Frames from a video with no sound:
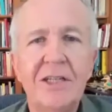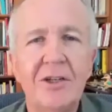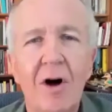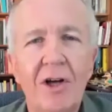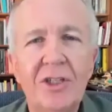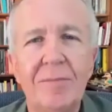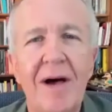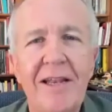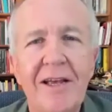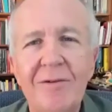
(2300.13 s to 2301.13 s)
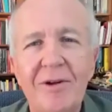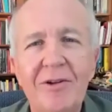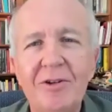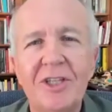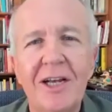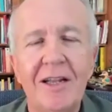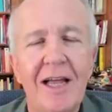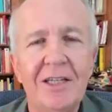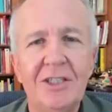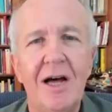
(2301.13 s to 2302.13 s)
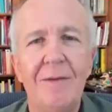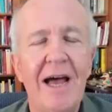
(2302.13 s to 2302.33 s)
an awesome idea. And when you said it last time,